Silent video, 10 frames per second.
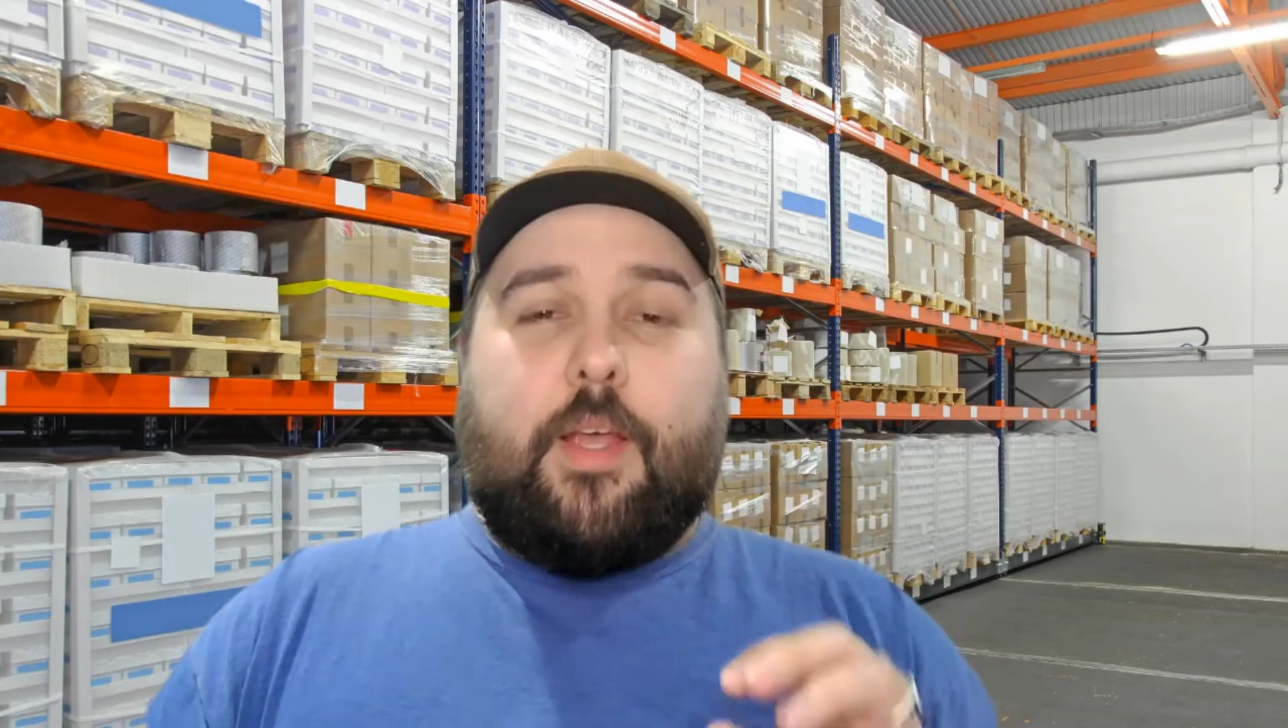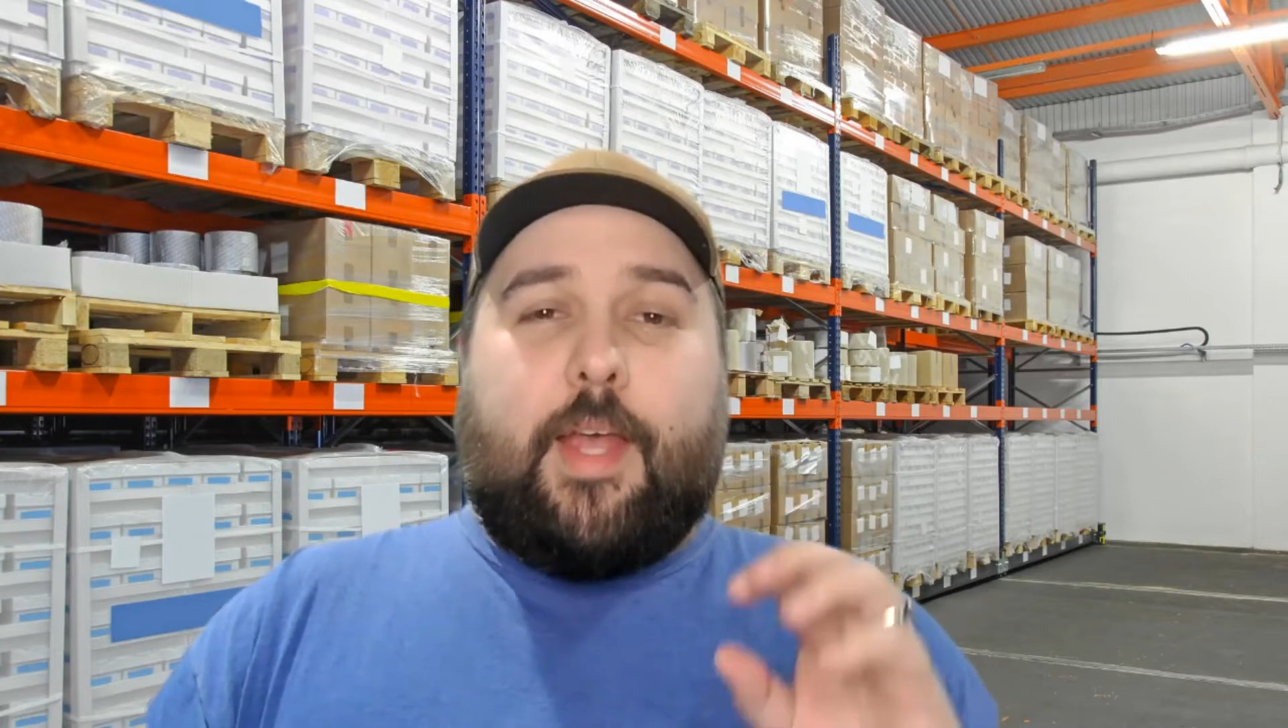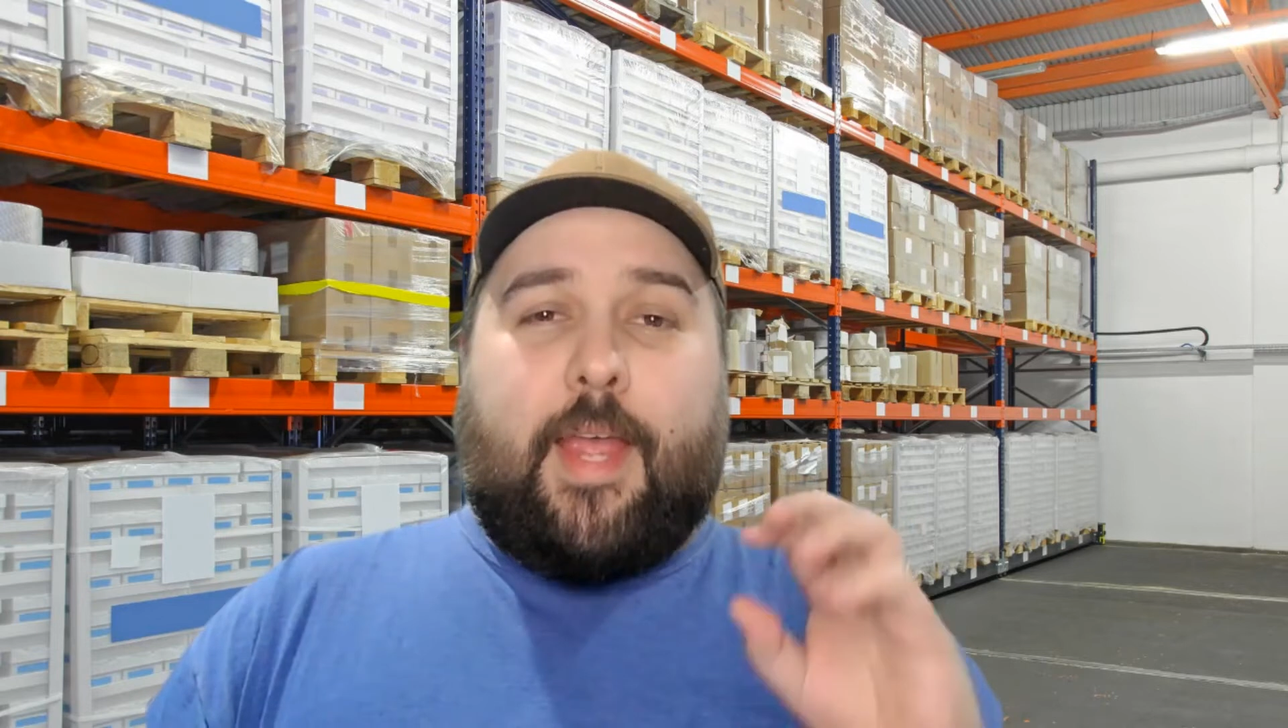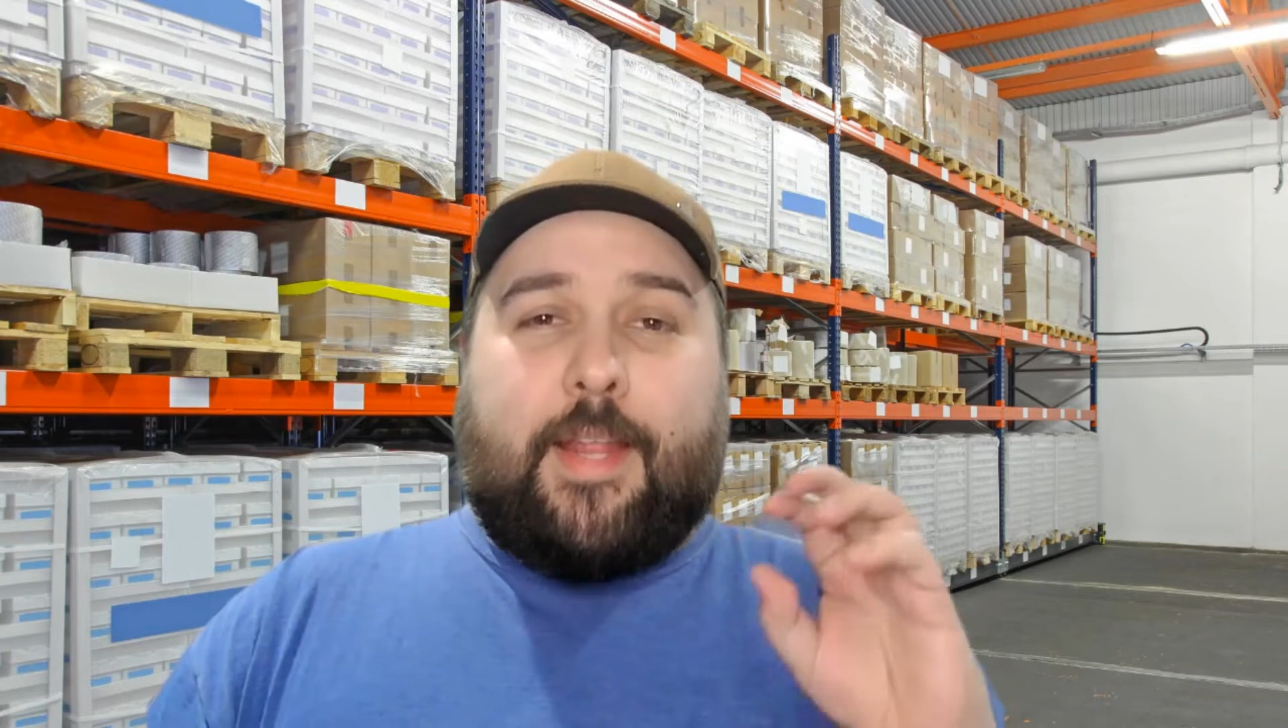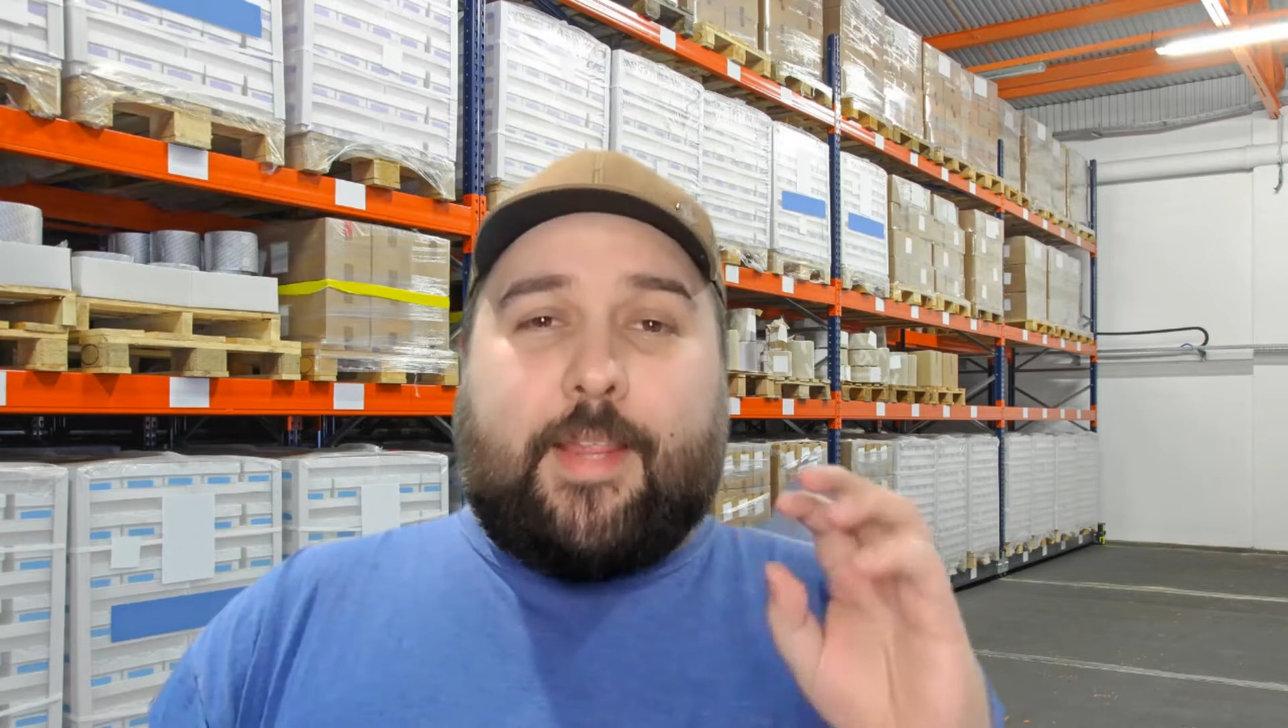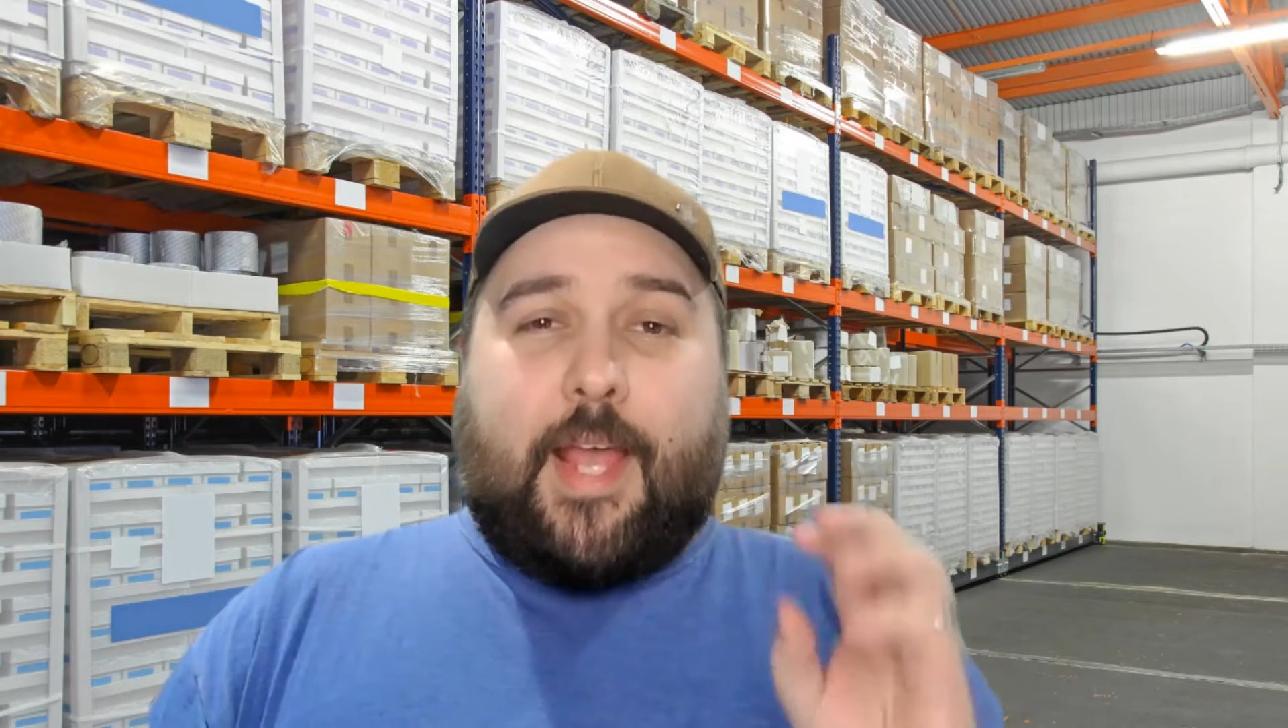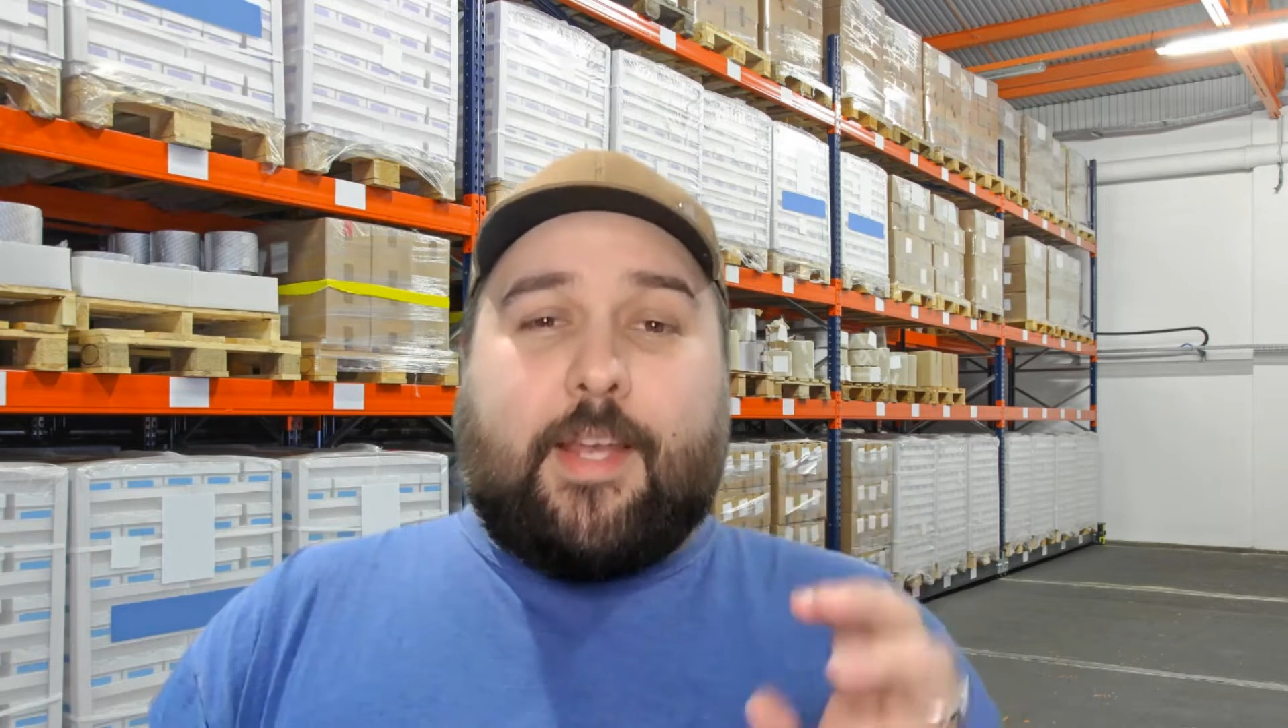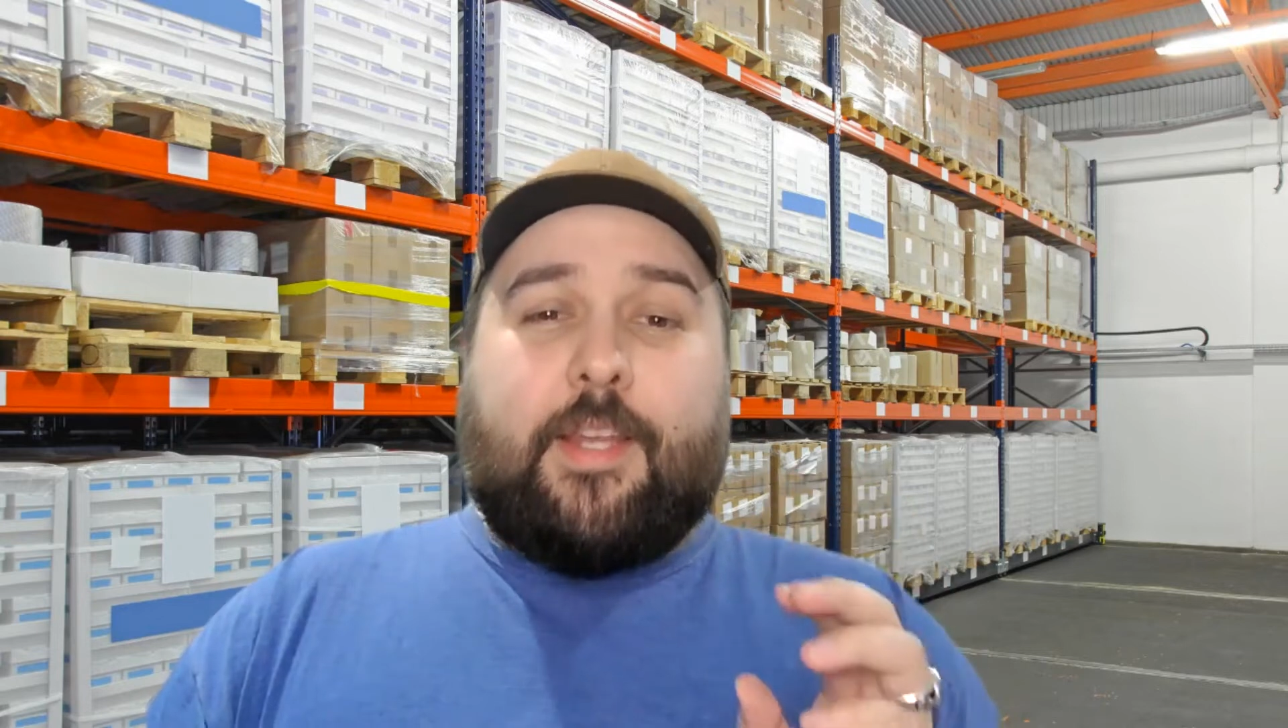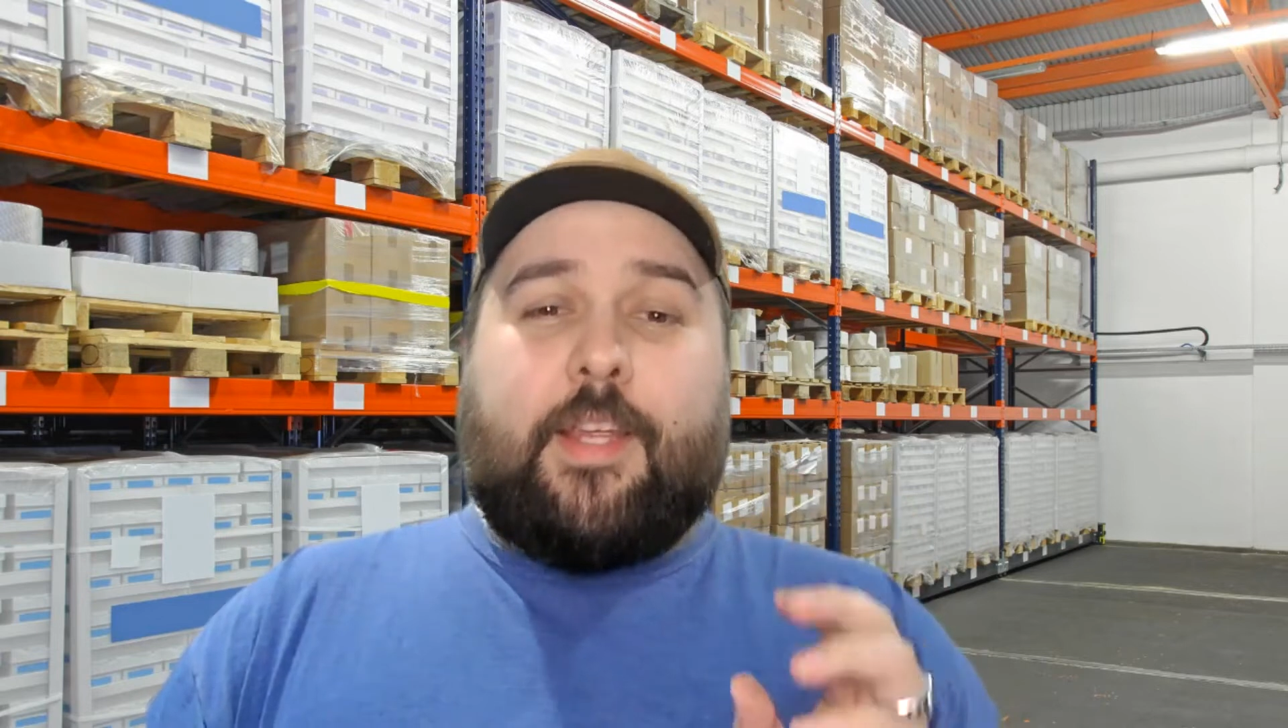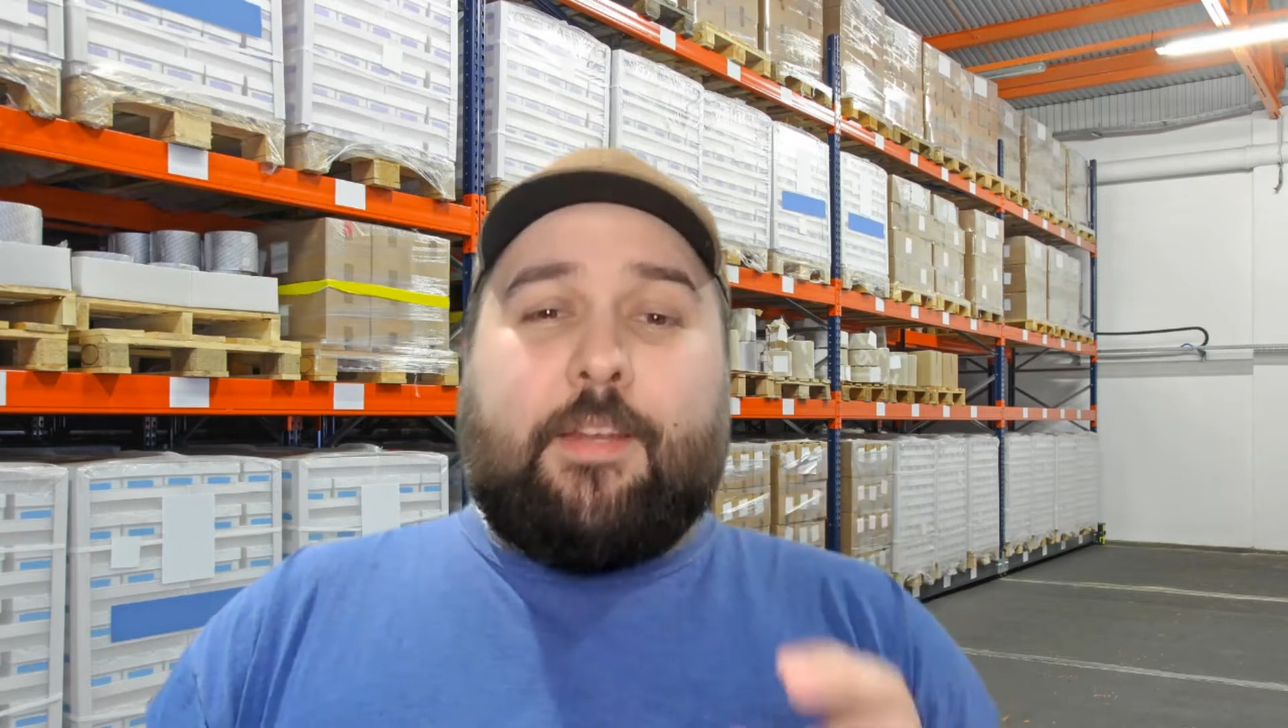And that